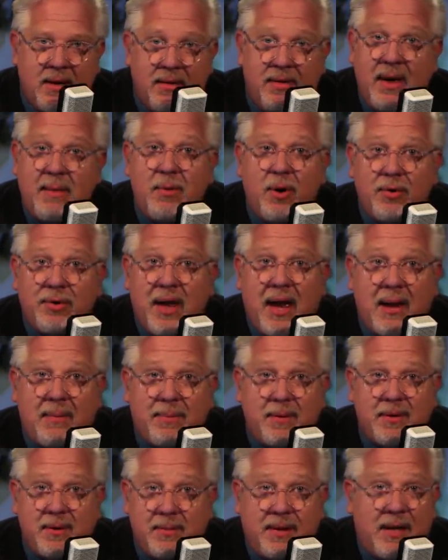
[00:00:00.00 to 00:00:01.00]
They both
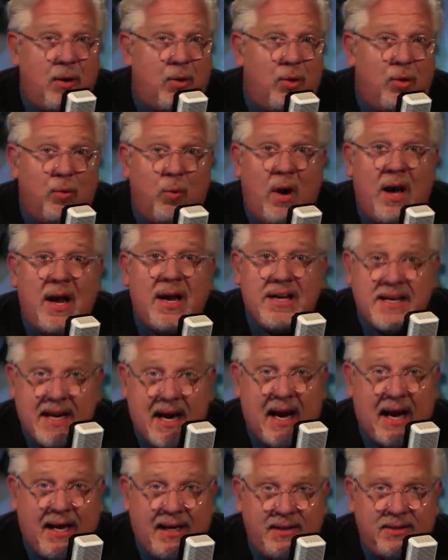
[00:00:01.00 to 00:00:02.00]
happen to be old white
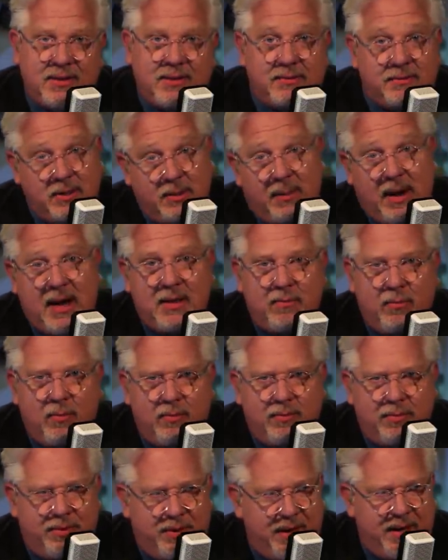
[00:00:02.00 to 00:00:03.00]
guys. You might
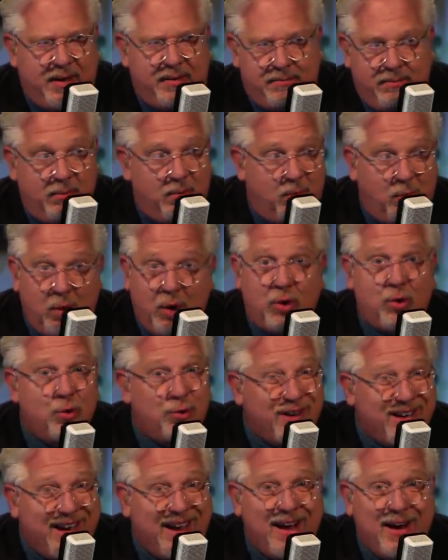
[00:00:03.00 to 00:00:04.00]
think, well,
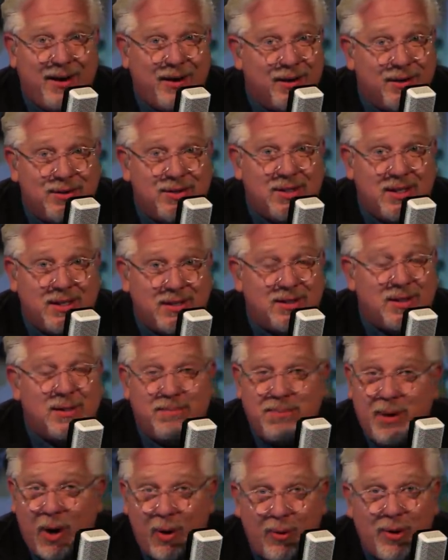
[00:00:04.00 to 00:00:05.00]
who cares? It's the
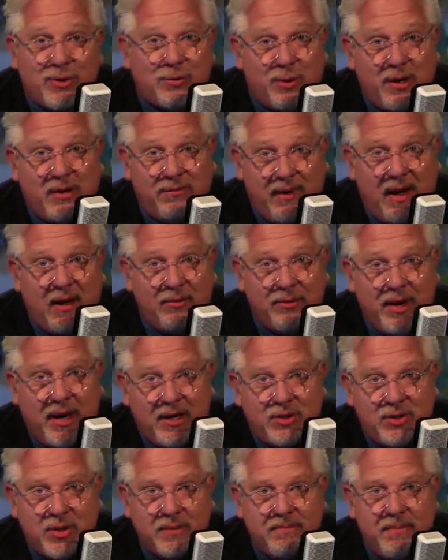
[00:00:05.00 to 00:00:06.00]
Poetry
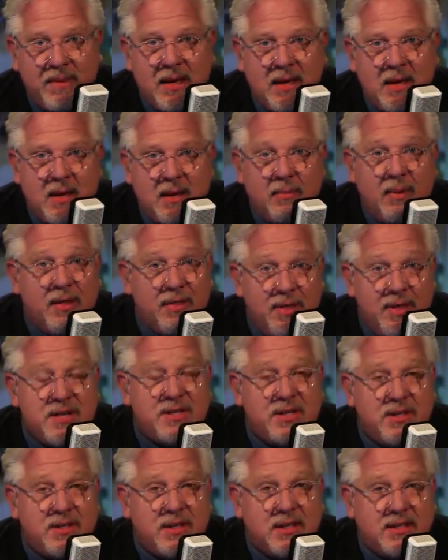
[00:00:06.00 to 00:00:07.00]
Foundation. But
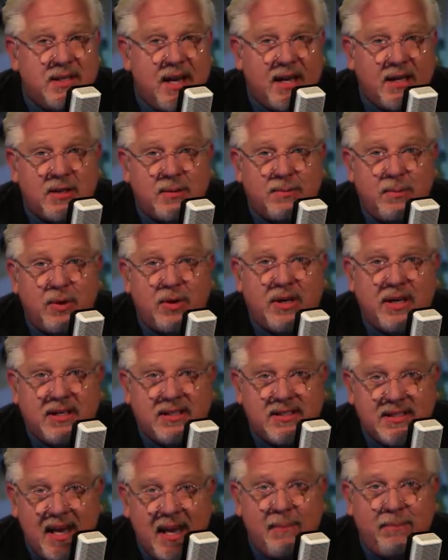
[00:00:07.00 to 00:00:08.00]
this is the textbook
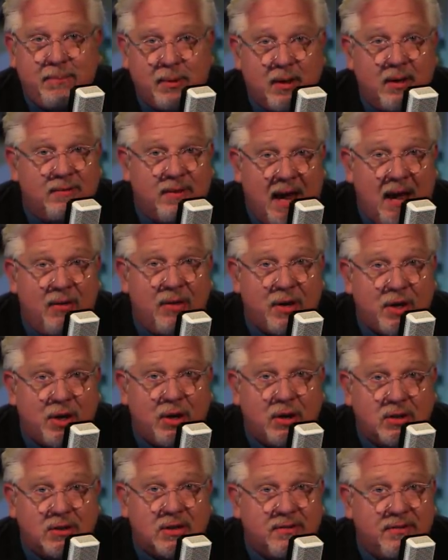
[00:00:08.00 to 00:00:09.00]
example of how the
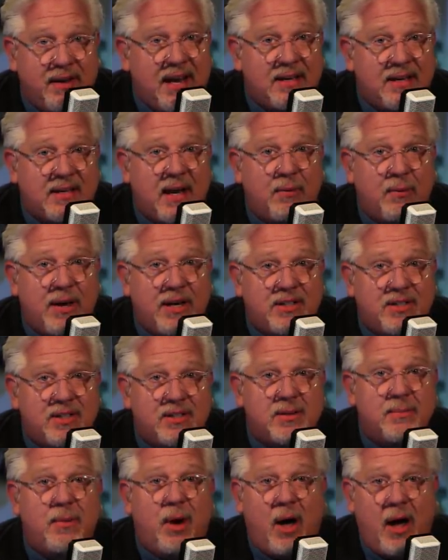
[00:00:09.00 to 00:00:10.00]
cult of anti
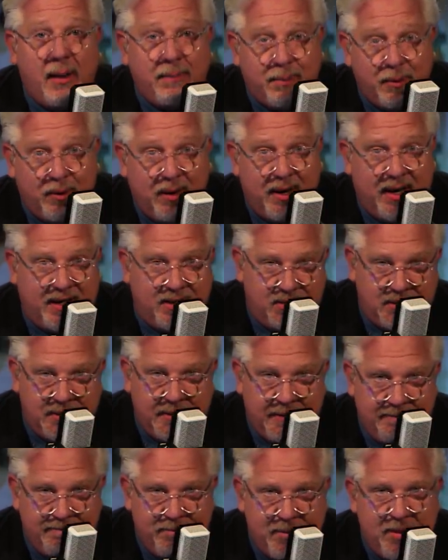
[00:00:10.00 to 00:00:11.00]
racism operates.
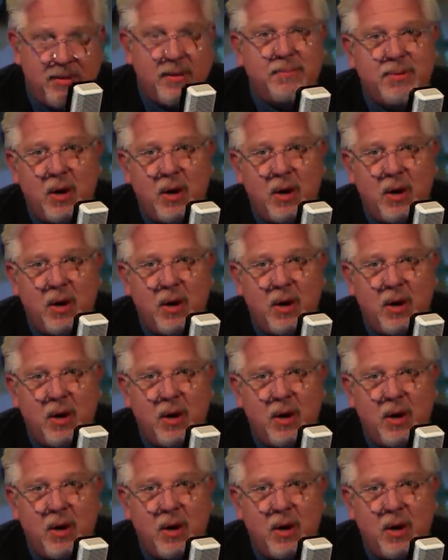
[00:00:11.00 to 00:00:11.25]
The